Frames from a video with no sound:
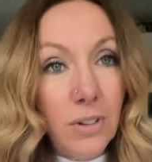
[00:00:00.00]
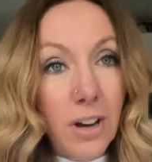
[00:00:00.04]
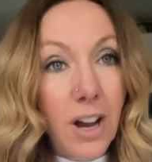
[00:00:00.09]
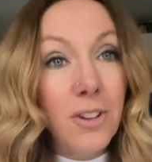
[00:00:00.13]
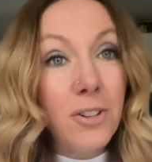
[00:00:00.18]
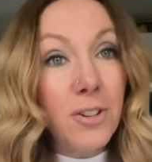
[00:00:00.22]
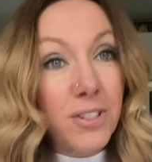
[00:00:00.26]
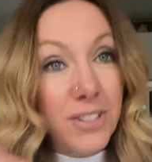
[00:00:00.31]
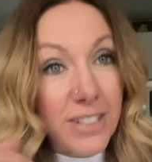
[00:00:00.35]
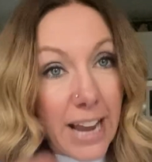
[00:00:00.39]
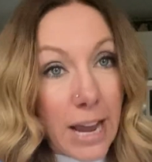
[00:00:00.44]

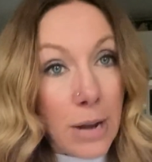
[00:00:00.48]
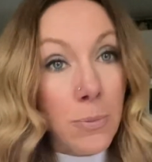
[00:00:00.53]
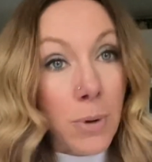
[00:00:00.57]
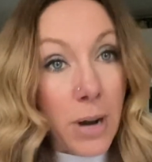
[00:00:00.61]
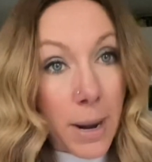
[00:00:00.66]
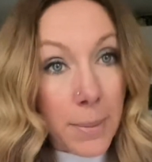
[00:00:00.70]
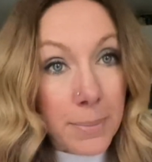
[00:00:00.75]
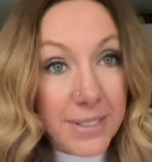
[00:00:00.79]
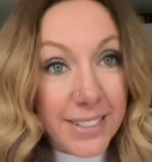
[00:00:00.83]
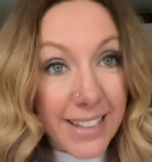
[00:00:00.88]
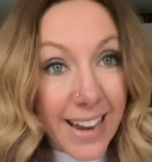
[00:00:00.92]
understand what
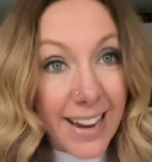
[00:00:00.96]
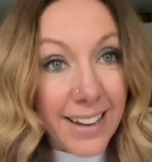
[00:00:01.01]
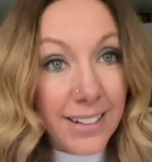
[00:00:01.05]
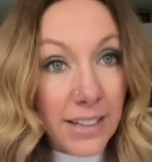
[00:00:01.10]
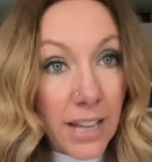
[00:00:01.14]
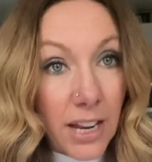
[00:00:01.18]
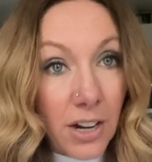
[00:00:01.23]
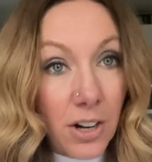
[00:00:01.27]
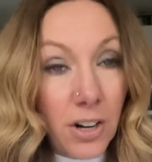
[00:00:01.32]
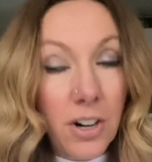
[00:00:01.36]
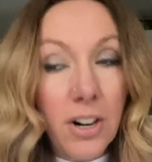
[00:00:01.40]
I'm saying
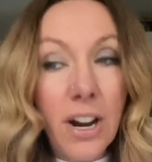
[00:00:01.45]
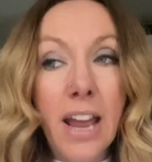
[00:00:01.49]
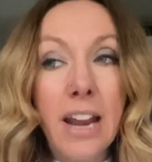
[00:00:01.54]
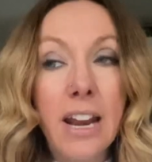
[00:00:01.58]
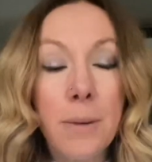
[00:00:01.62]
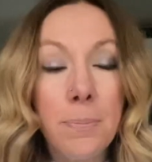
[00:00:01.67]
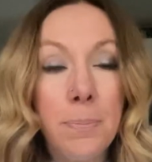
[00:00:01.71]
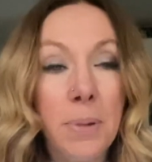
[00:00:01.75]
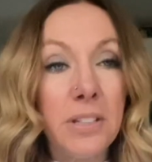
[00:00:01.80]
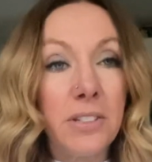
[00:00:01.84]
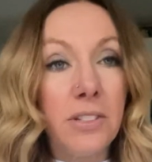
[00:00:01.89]
there and
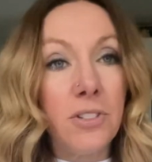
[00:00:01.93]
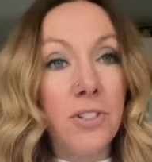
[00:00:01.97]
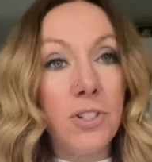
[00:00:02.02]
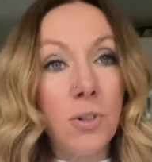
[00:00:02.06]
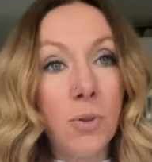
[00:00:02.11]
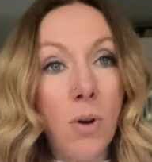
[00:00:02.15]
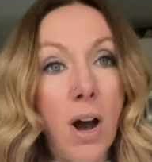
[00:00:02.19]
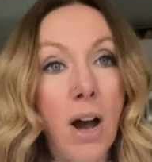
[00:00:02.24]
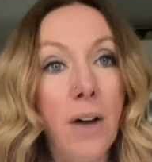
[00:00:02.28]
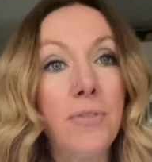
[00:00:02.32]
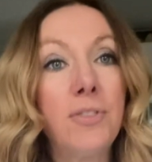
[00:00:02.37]
it pisses
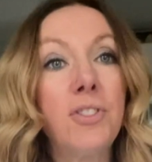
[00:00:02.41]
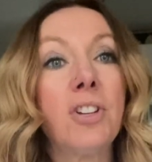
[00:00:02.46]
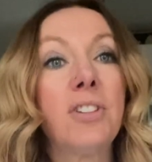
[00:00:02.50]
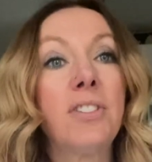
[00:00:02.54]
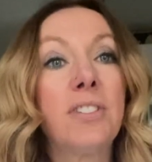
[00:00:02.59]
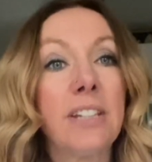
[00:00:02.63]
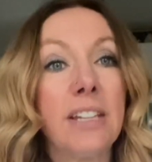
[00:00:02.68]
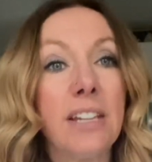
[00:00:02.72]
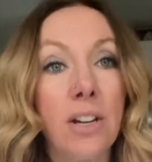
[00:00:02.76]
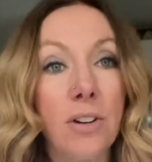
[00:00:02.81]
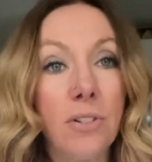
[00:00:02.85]
you off just
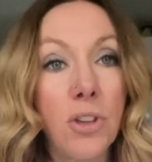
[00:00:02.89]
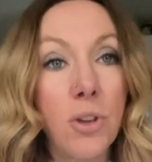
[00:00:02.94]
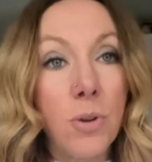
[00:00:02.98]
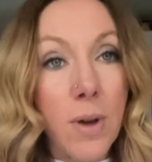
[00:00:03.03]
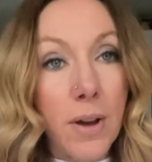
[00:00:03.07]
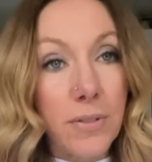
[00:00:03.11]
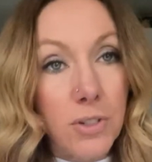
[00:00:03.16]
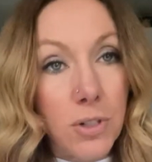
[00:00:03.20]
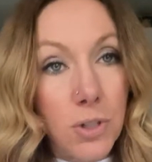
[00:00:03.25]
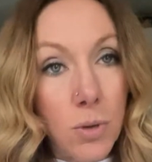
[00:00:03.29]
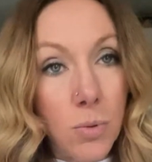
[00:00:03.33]
to hear that you
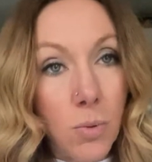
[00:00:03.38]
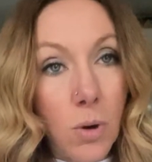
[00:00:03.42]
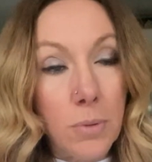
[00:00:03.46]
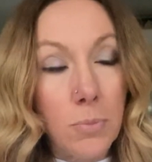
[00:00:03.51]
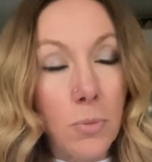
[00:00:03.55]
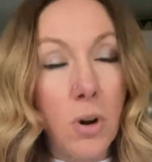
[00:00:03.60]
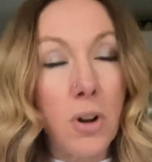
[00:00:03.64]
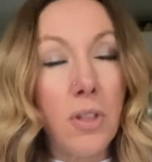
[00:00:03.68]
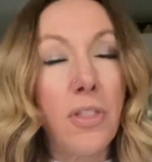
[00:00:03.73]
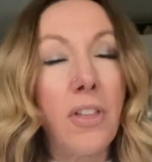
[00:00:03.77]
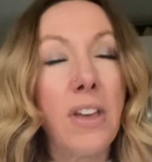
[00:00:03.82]
have to do one
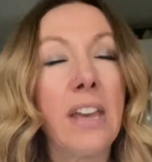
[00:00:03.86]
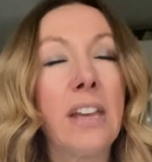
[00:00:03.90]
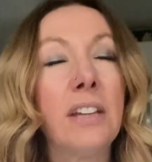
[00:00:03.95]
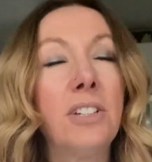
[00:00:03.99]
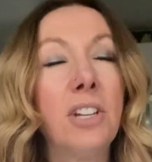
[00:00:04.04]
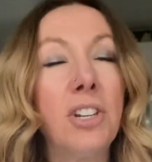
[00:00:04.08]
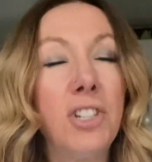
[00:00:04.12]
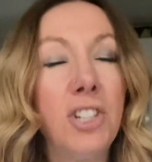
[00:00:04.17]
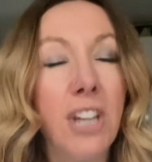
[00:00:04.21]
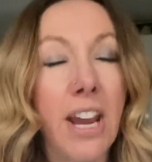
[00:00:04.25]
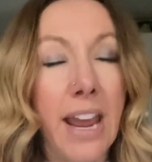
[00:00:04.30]
more thing
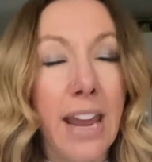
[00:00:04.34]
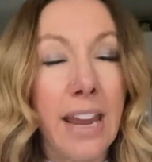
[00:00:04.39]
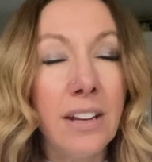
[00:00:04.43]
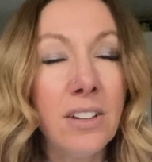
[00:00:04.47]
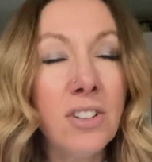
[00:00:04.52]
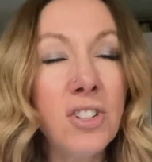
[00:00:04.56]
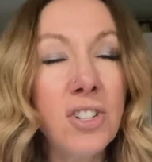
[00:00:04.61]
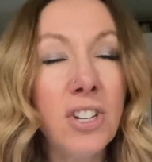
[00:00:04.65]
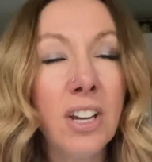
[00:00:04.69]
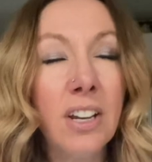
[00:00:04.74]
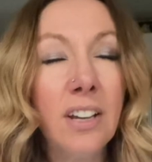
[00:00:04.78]
to
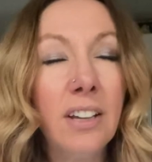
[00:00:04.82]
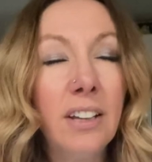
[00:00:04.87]
change,